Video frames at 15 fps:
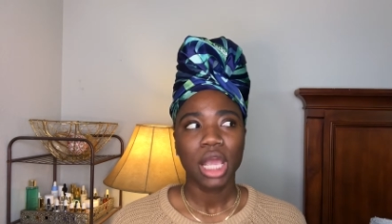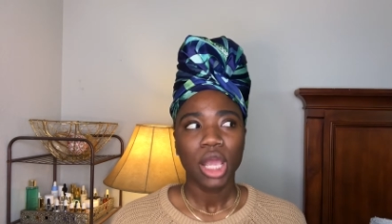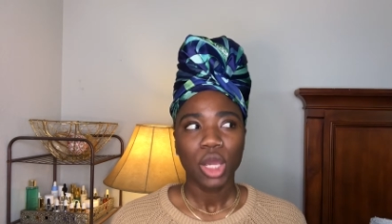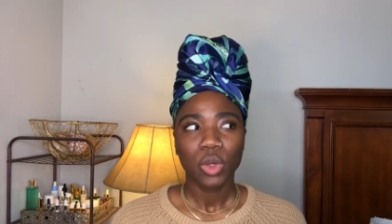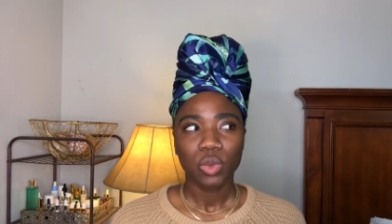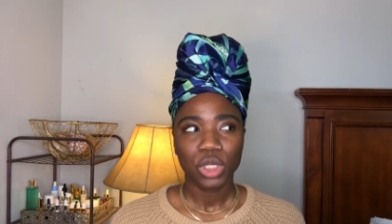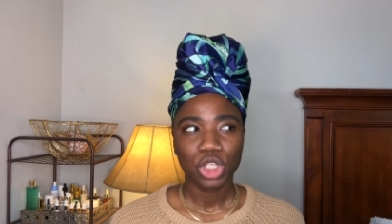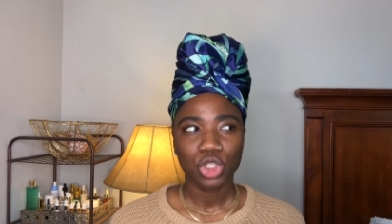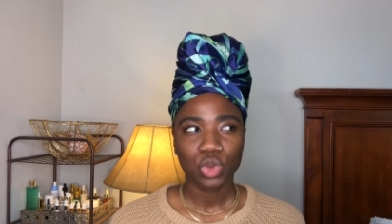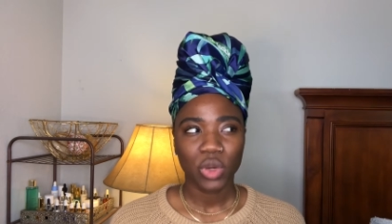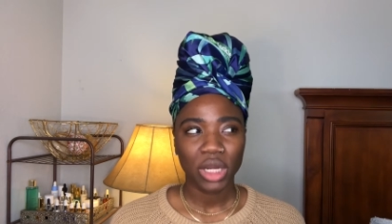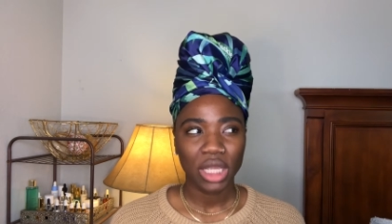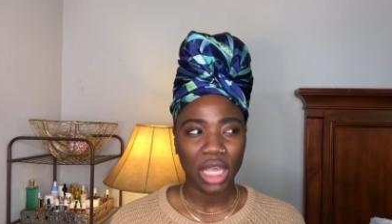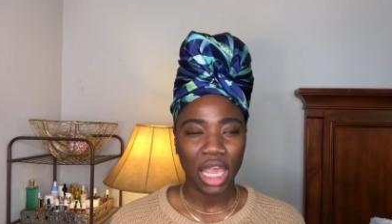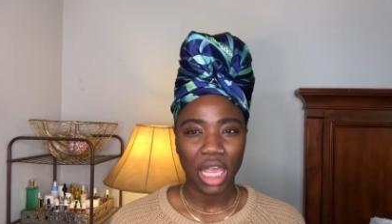Rich
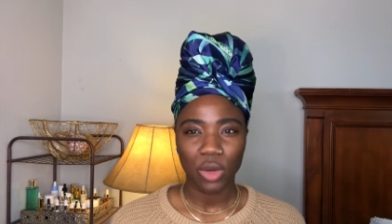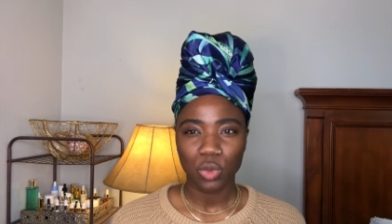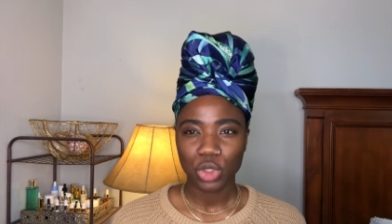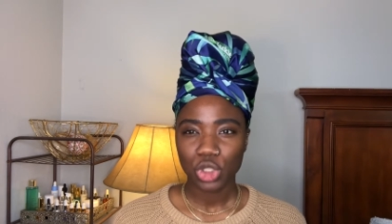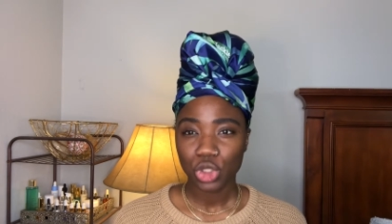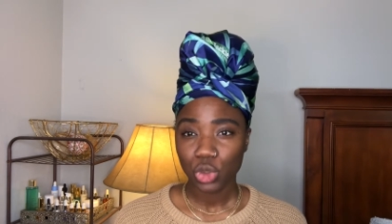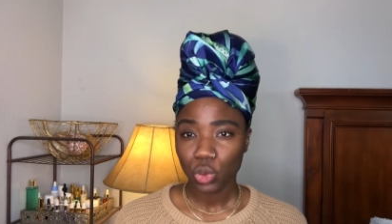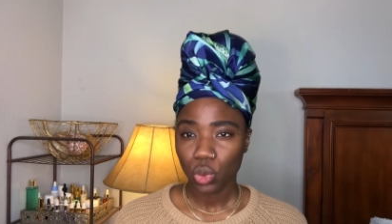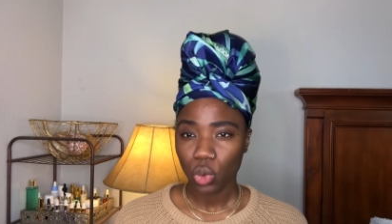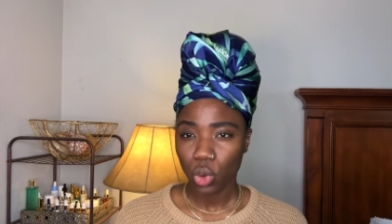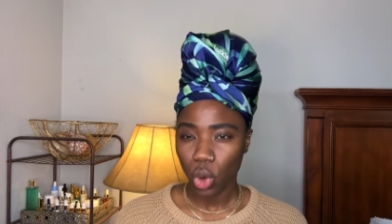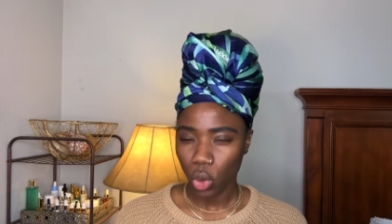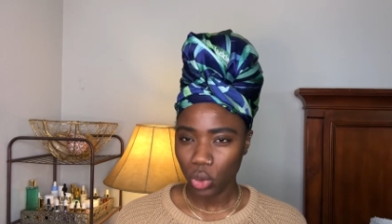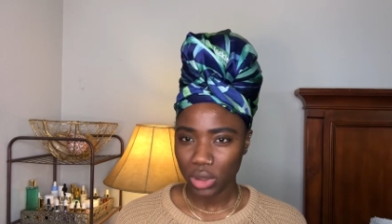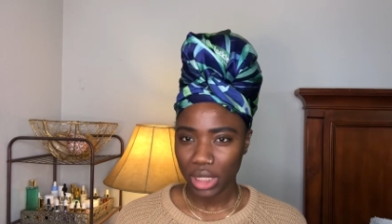28 was too
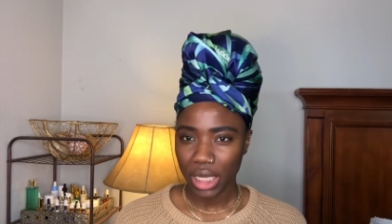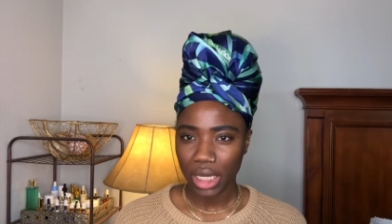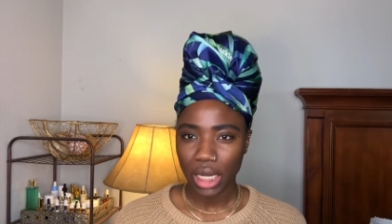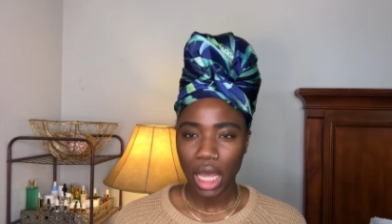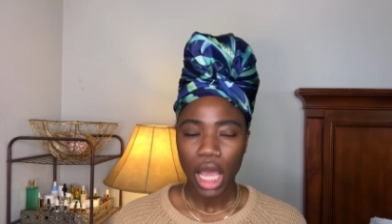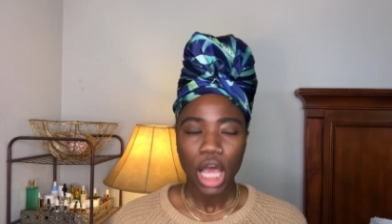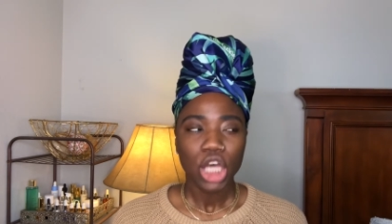golden.